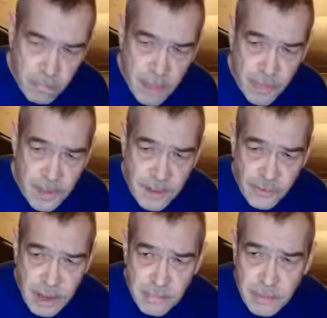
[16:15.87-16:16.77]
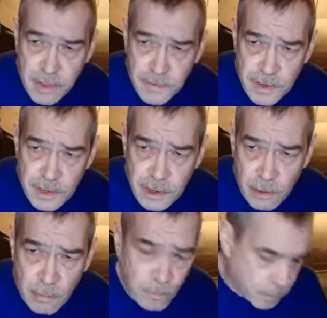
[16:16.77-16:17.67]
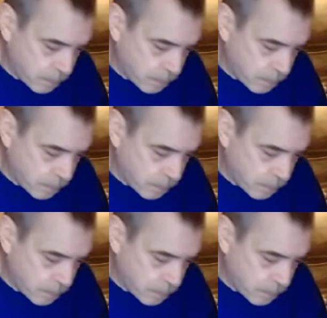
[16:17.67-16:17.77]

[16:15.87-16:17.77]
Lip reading: I think he sent me the video.